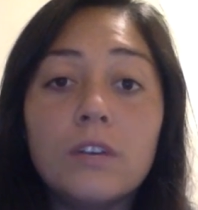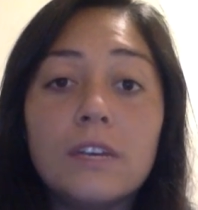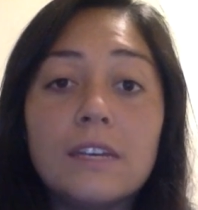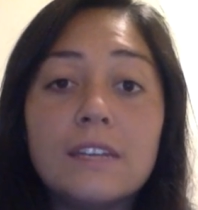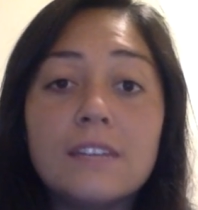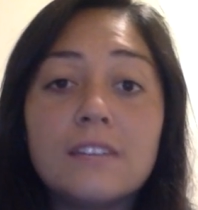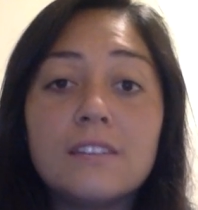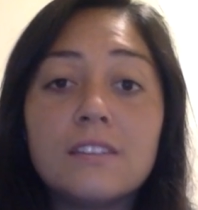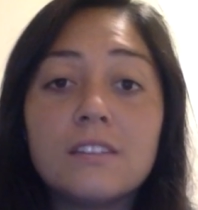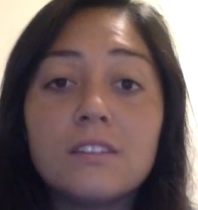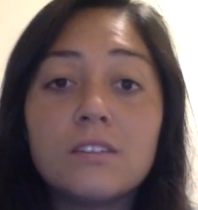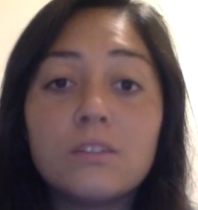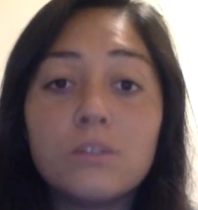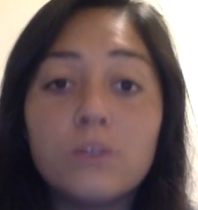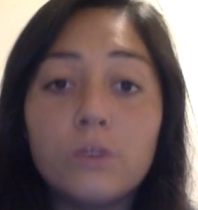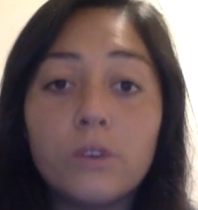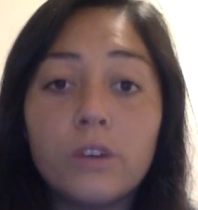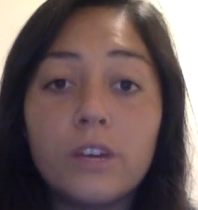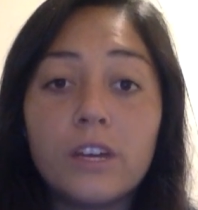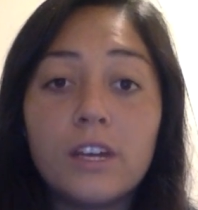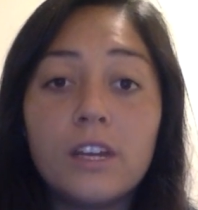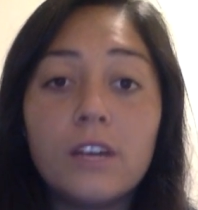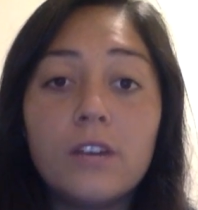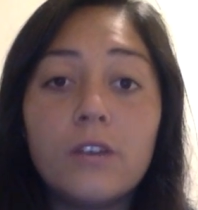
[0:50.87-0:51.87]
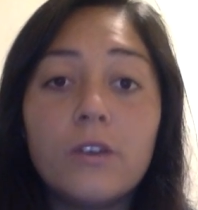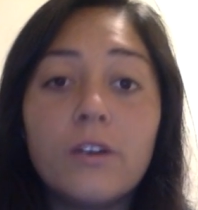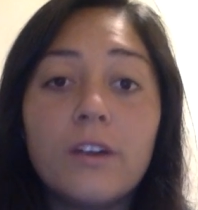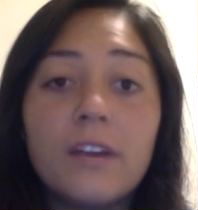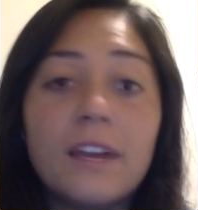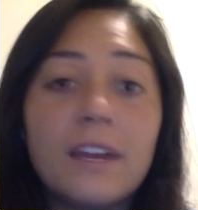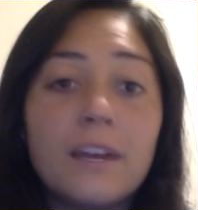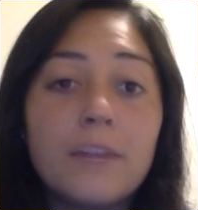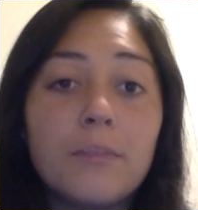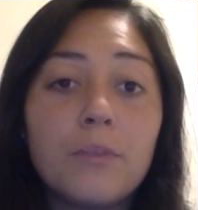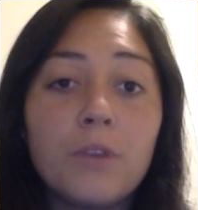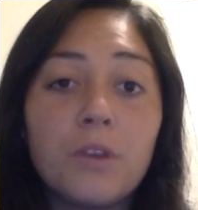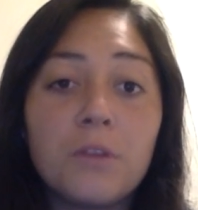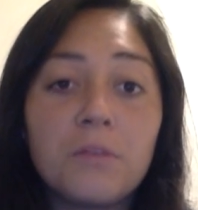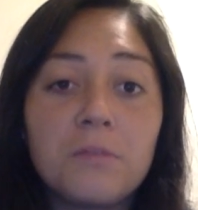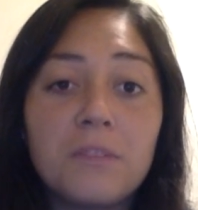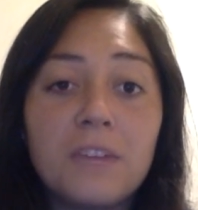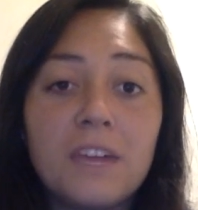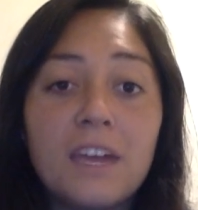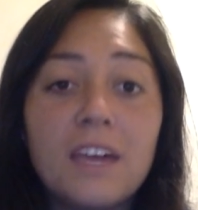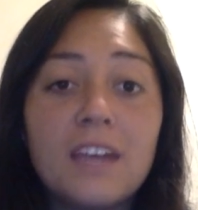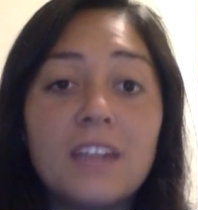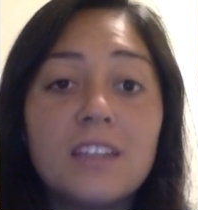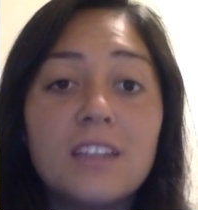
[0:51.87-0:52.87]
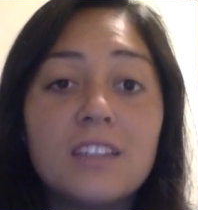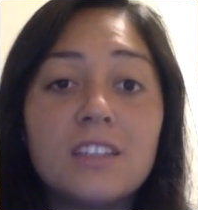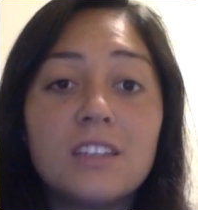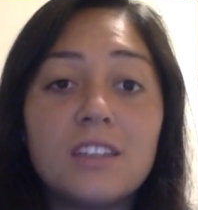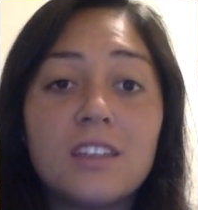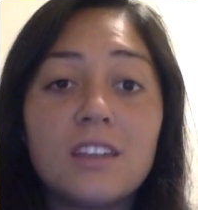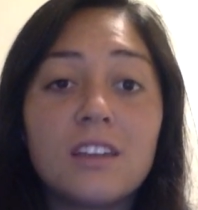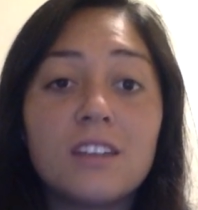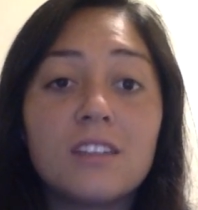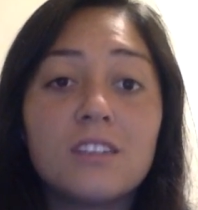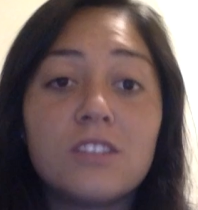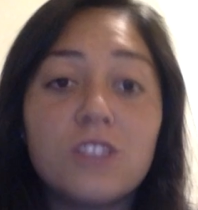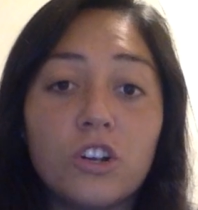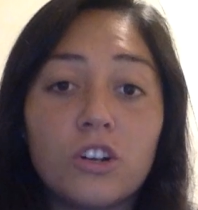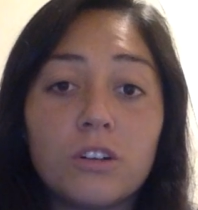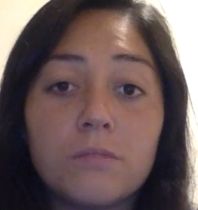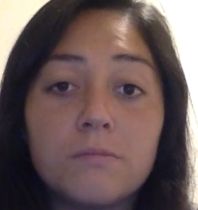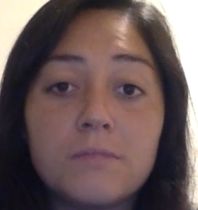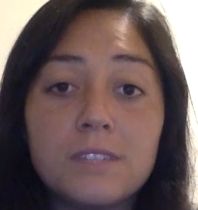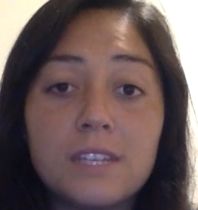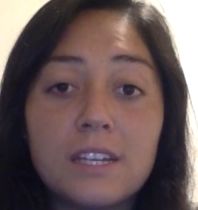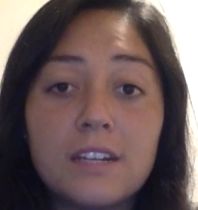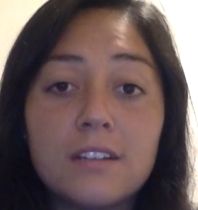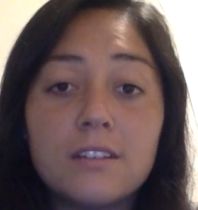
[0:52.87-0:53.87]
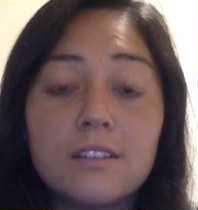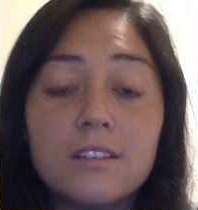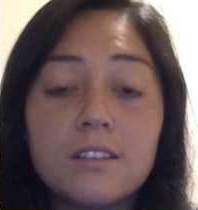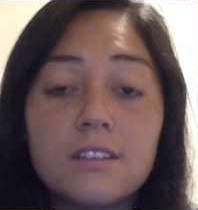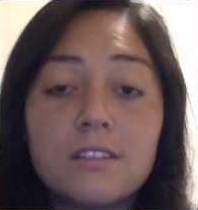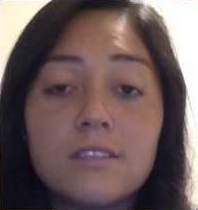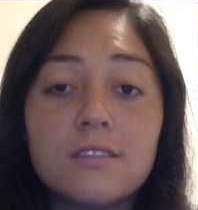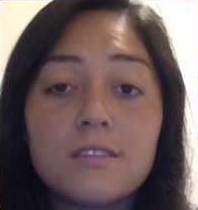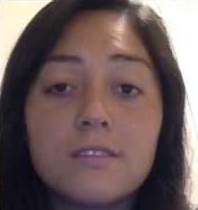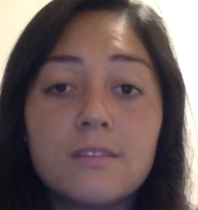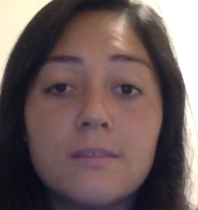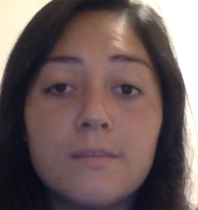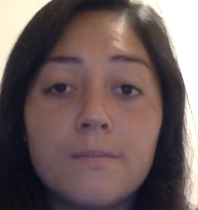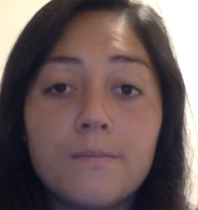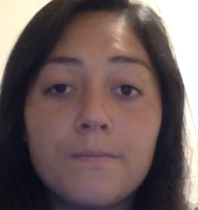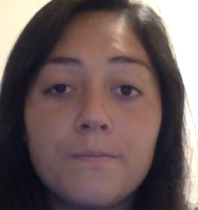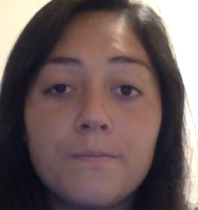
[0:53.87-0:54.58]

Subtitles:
is distorted or inappropriate to the circumstances.